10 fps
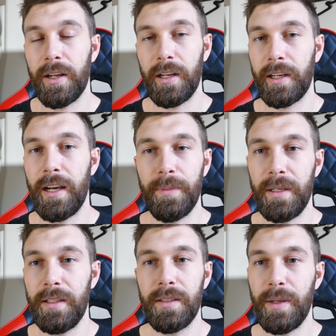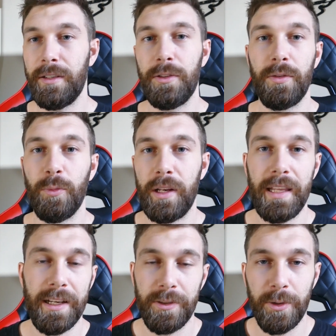I can't be spending
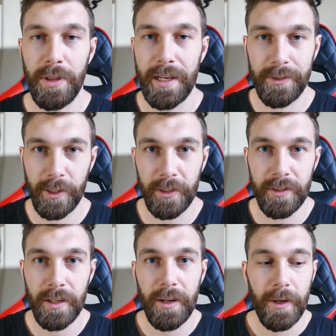$1,000, $2,000